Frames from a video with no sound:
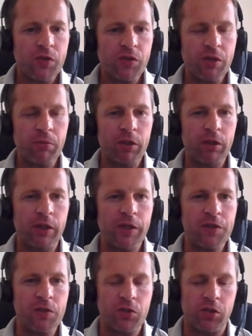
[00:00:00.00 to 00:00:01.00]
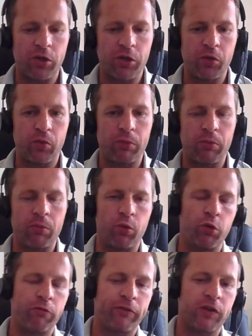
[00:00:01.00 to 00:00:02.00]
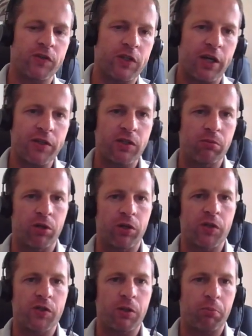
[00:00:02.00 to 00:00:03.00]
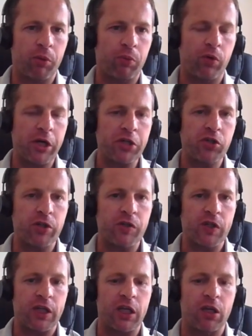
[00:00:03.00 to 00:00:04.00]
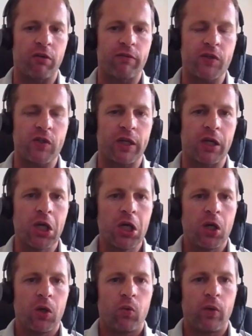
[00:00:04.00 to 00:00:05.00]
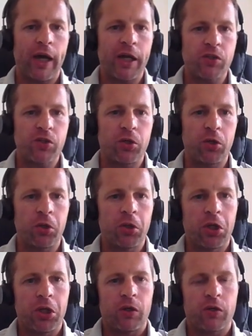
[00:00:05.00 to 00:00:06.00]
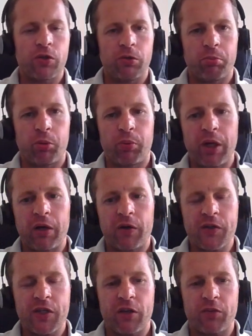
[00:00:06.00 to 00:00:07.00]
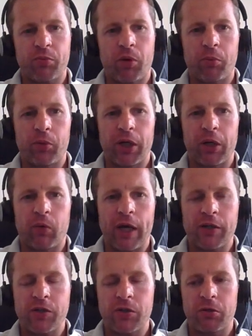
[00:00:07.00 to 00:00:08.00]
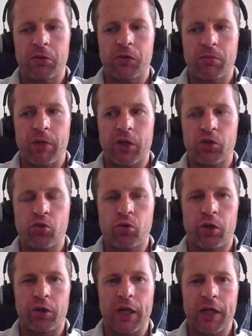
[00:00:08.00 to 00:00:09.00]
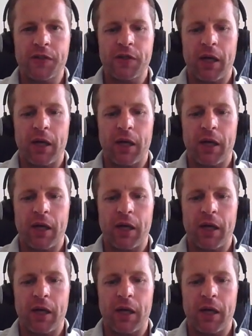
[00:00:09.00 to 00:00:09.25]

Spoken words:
some of the lessons learned when we moved this customer is preparation is key. Obviously, we had to prepare ourselves properly. We had to make sure that